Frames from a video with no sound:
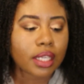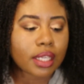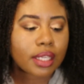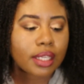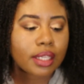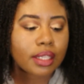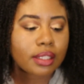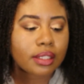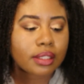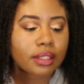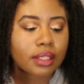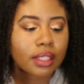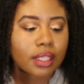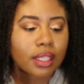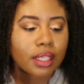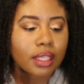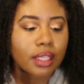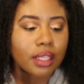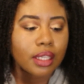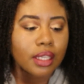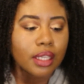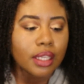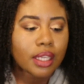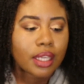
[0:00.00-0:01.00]
it
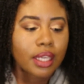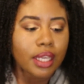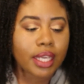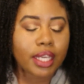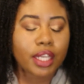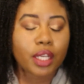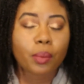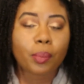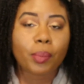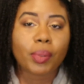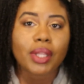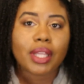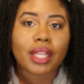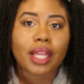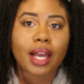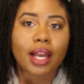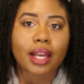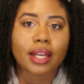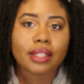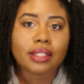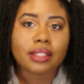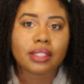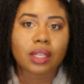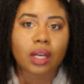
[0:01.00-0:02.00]

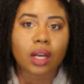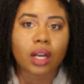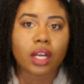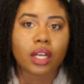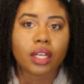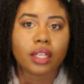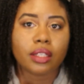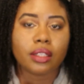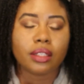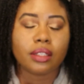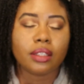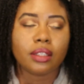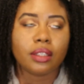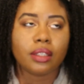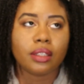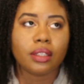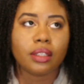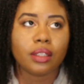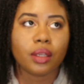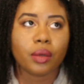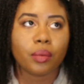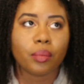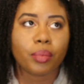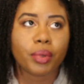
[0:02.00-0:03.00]
applies on
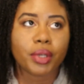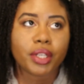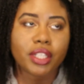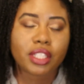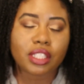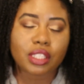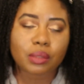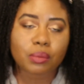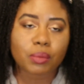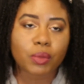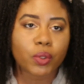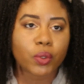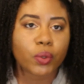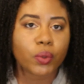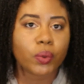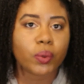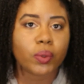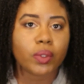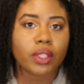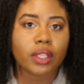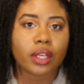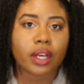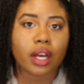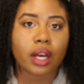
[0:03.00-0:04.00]
pretty
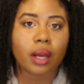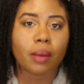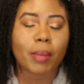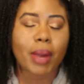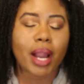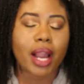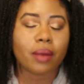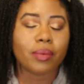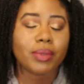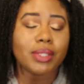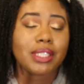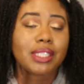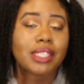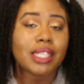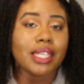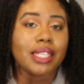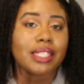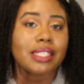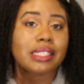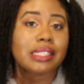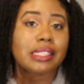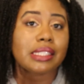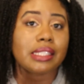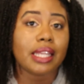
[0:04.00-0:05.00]
smooth. I would say
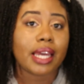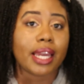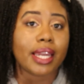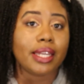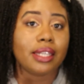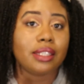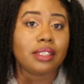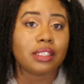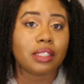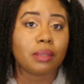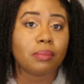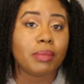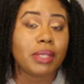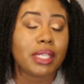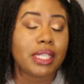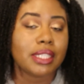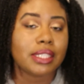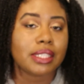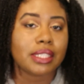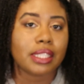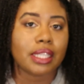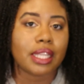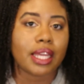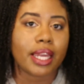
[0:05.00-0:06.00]
it's light. To me,
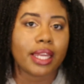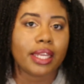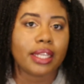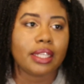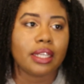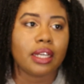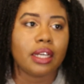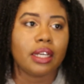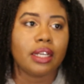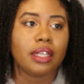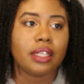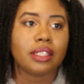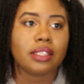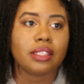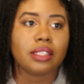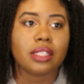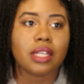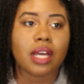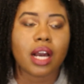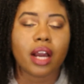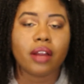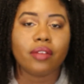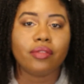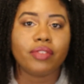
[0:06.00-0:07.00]
it's light. It's
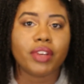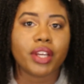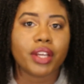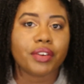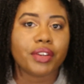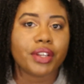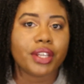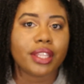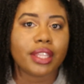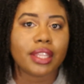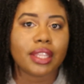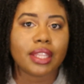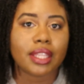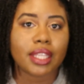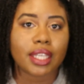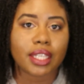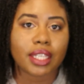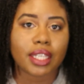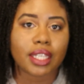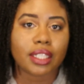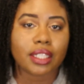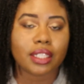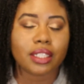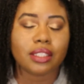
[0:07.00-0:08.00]
not very
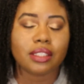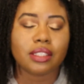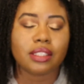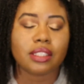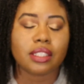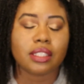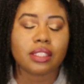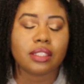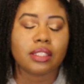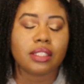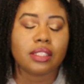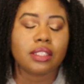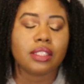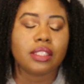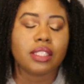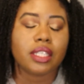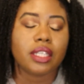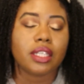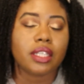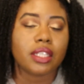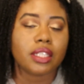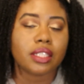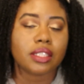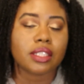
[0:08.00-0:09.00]
thick in
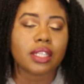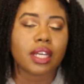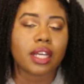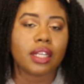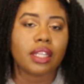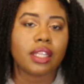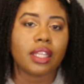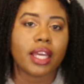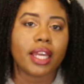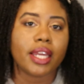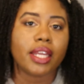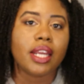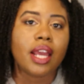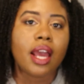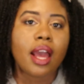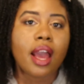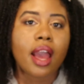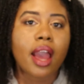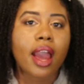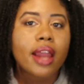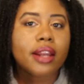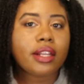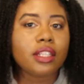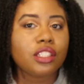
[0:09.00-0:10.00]
consistency. It is kind of light,
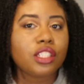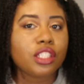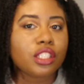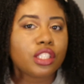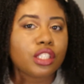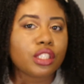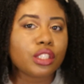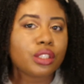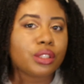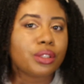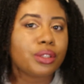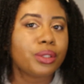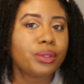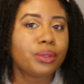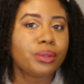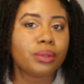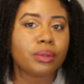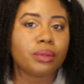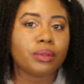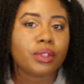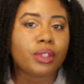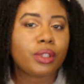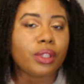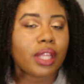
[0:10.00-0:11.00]
and it just
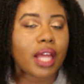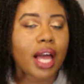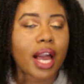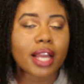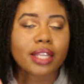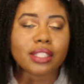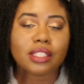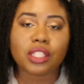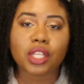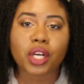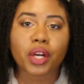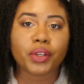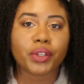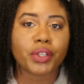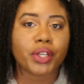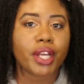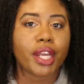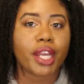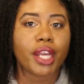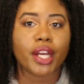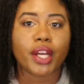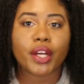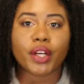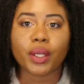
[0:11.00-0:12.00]
glides on your
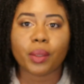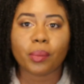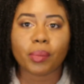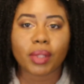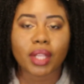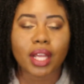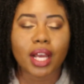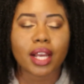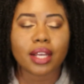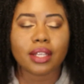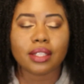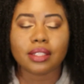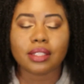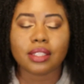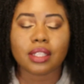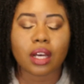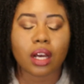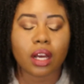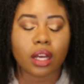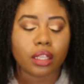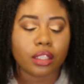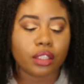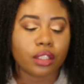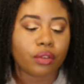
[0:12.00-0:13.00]
hair and applies
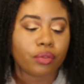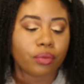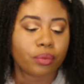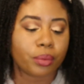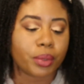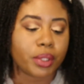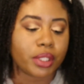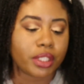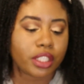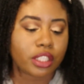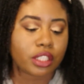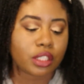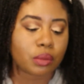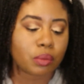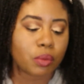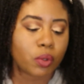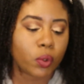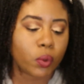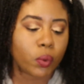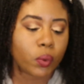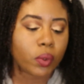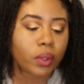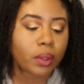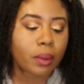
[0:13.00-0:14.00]
on really
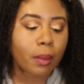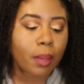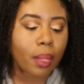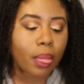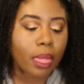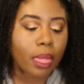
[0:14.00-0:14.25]
smooth.